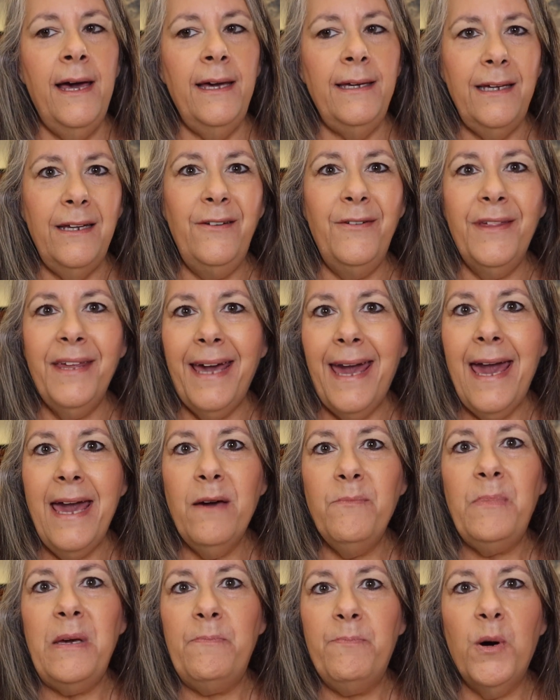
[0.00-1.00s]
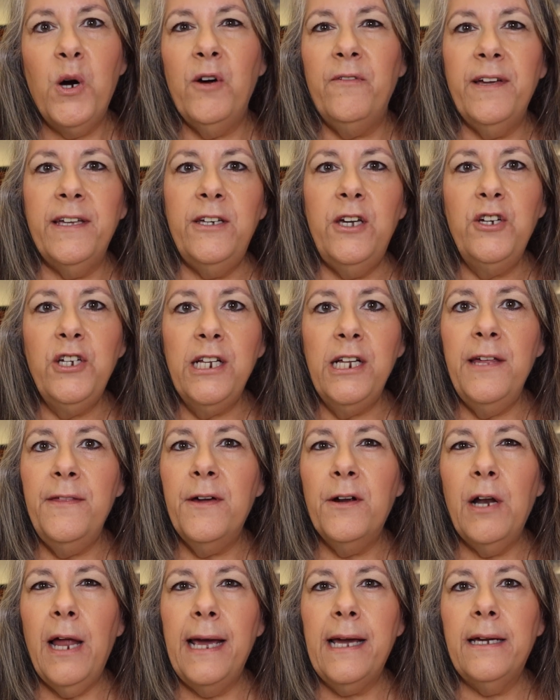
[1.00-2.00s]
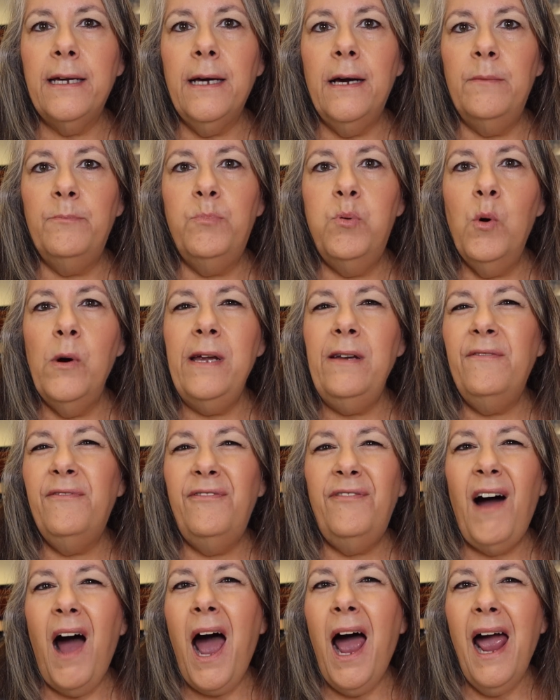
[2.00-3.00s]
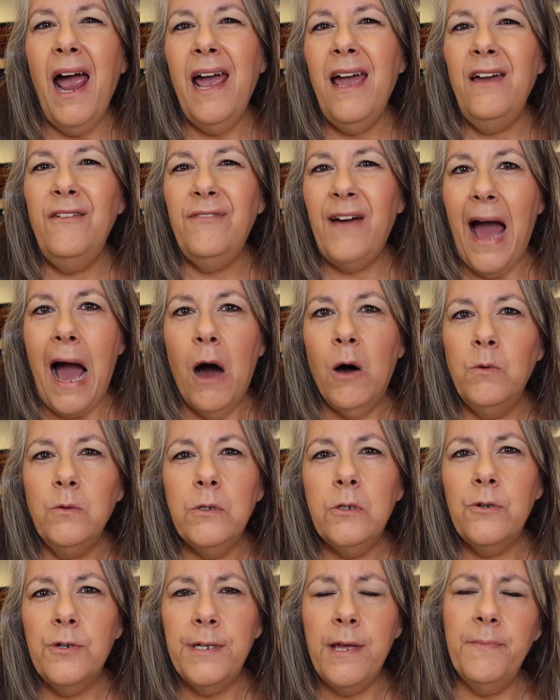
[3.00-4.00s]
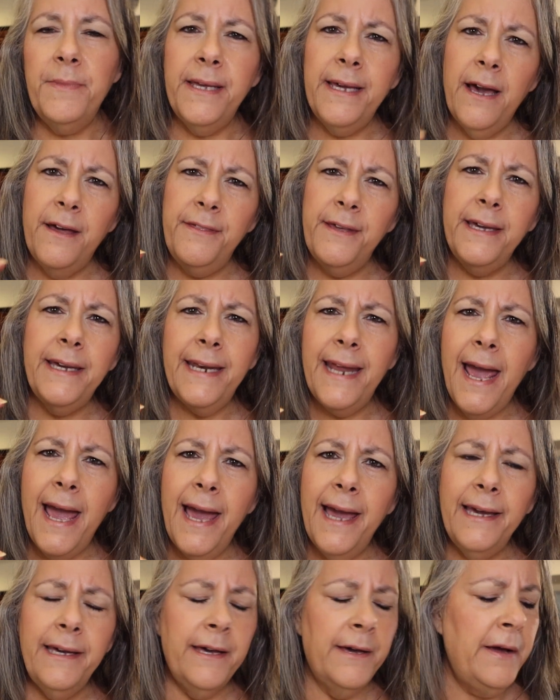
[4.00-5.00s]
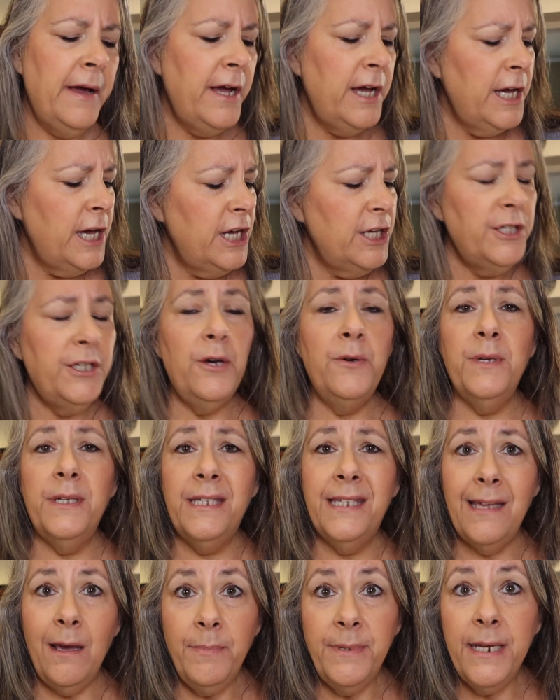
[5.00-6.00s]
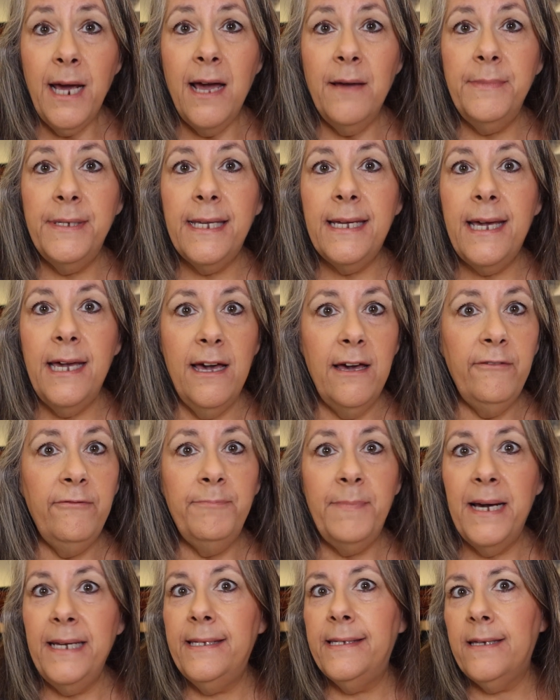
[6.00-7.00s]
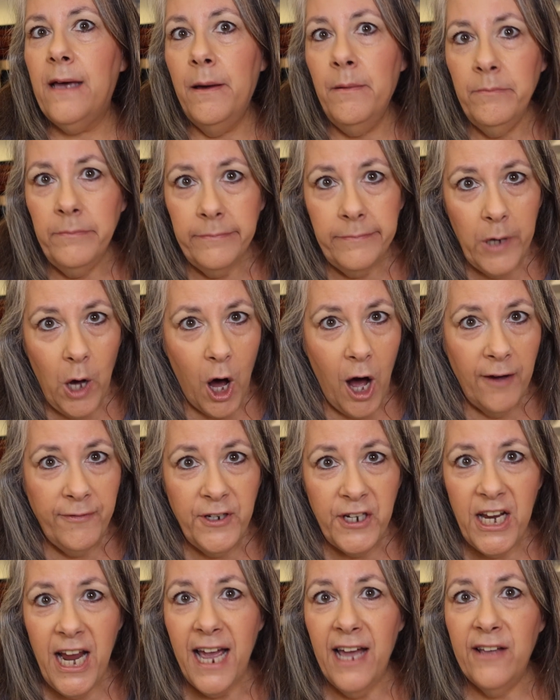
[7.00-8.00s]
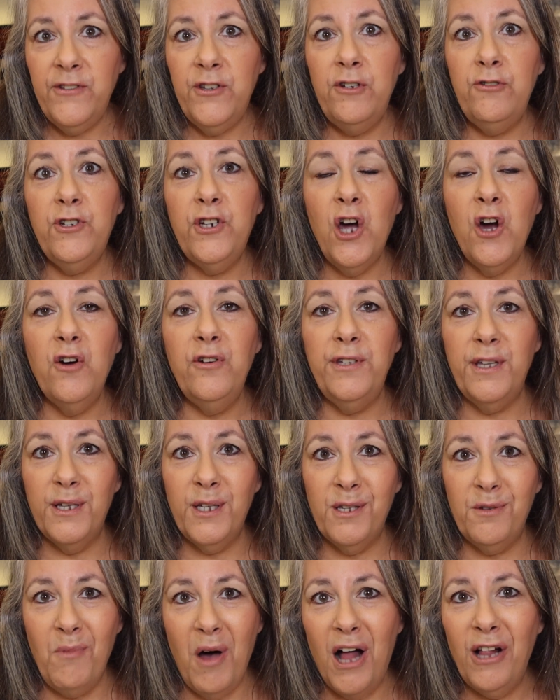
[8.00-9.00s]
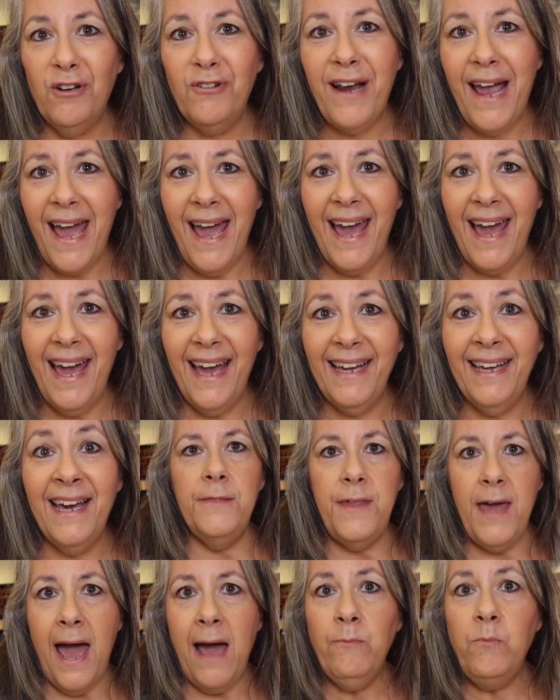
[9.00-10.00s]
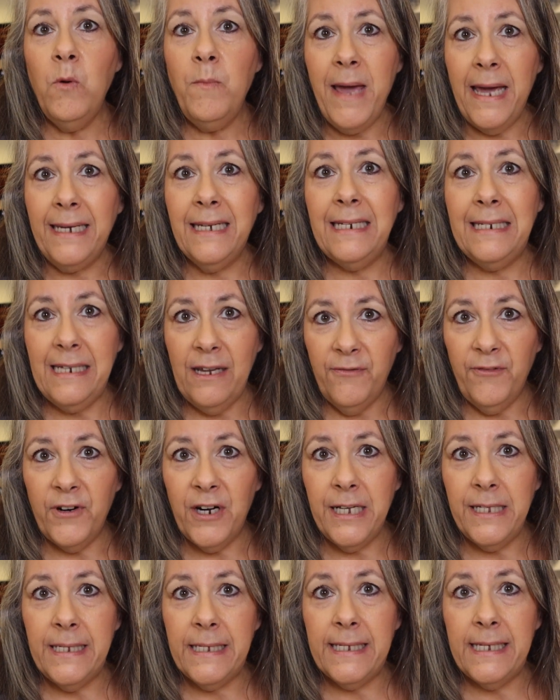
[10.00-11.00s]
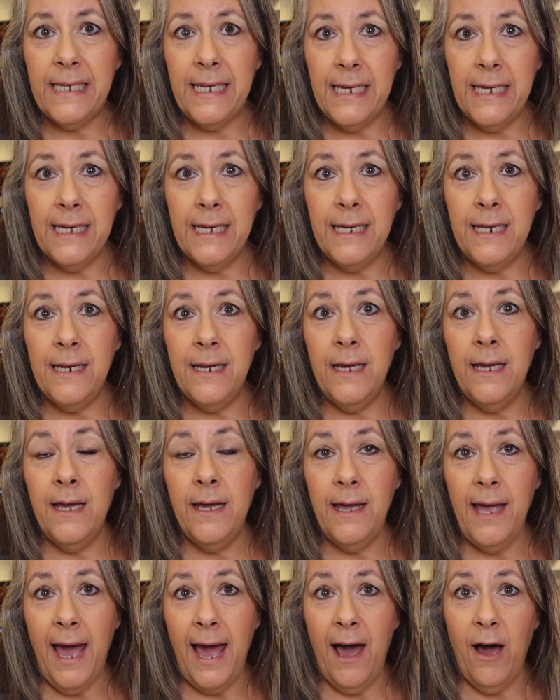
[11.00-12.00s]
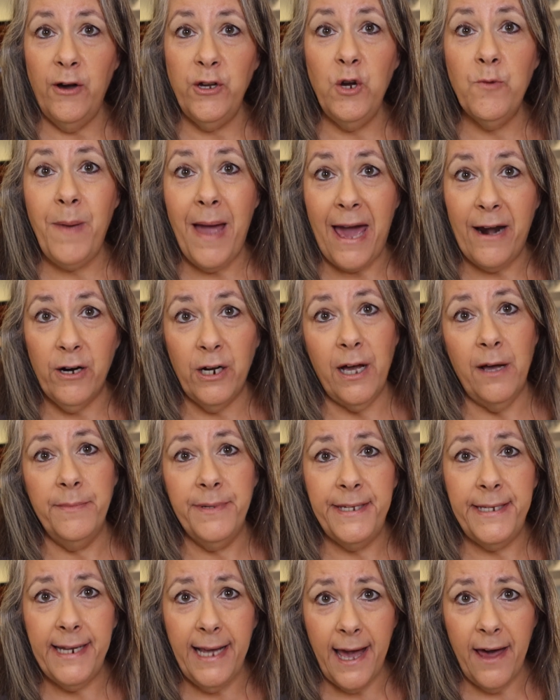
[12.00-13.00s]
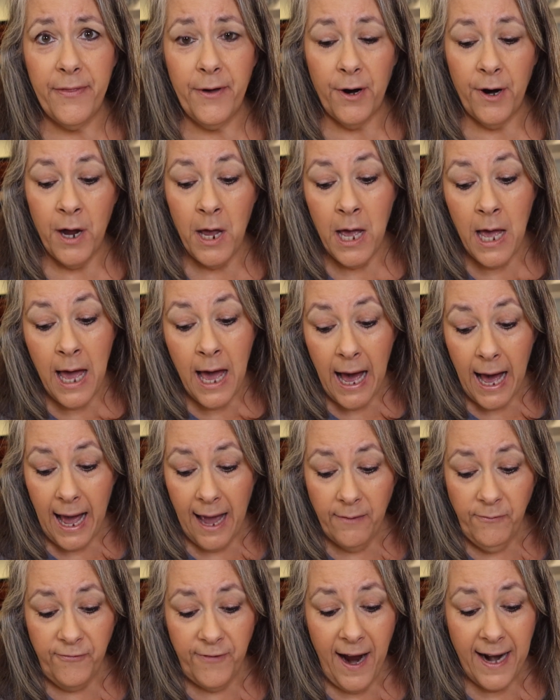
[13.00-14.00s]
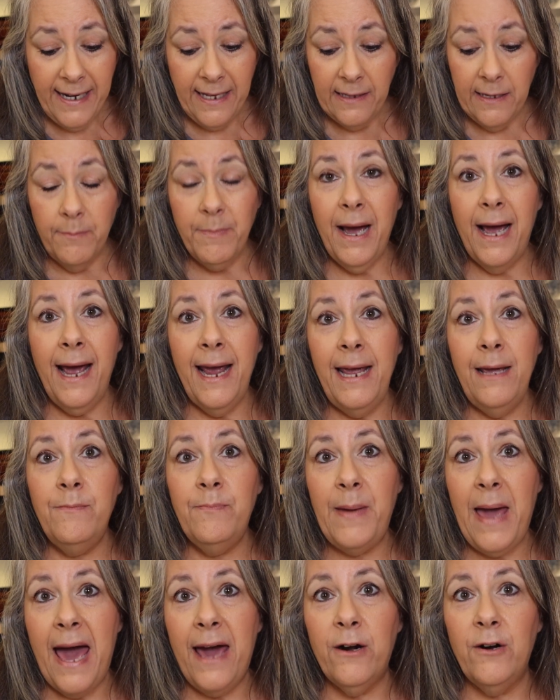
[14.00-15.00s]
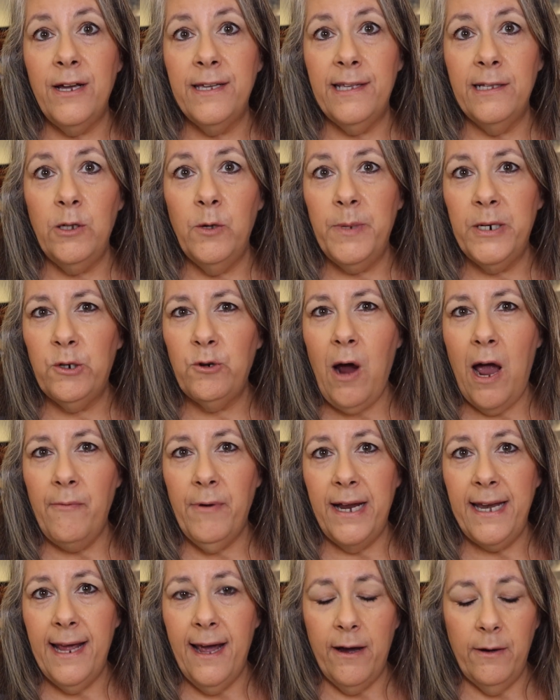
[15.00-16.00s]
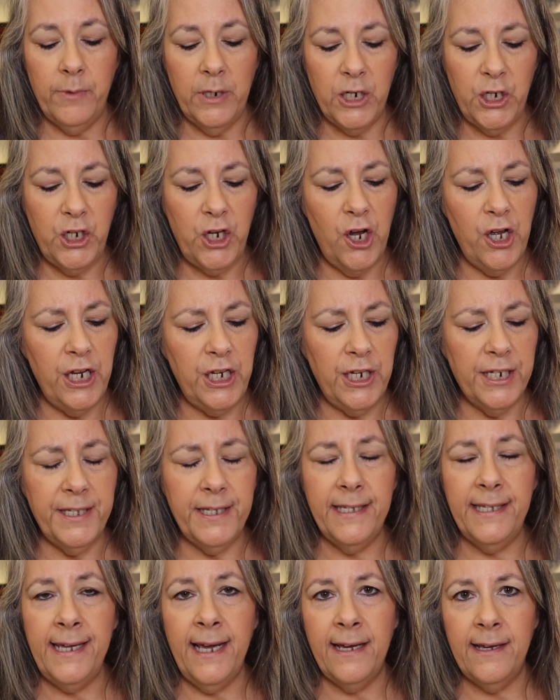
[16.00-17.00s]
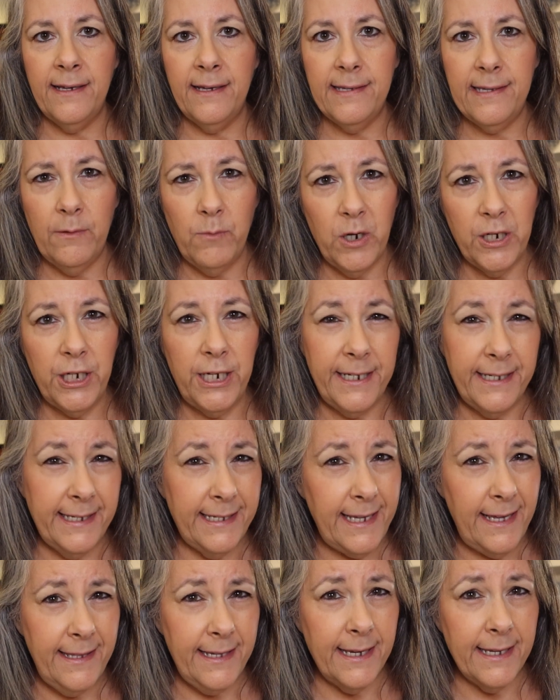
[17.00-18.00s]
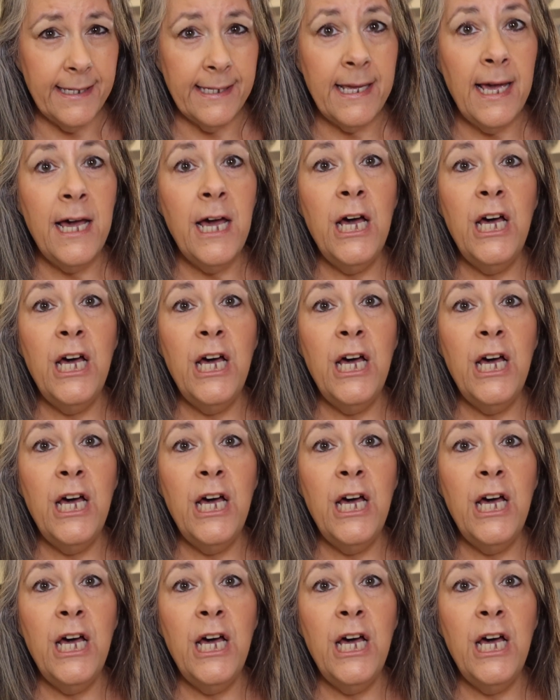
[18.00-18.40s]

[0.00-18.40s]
You know, they can't be perfect. Usually they're like 0.5 ounce or something, I think, an egg. So sometimes if by some off chance you chose a smaller egg, that will make a difference in how your batter comes together. I'm finding that my batter is a little bit dry right now. I'm going to show you in just a second because I want you to see this.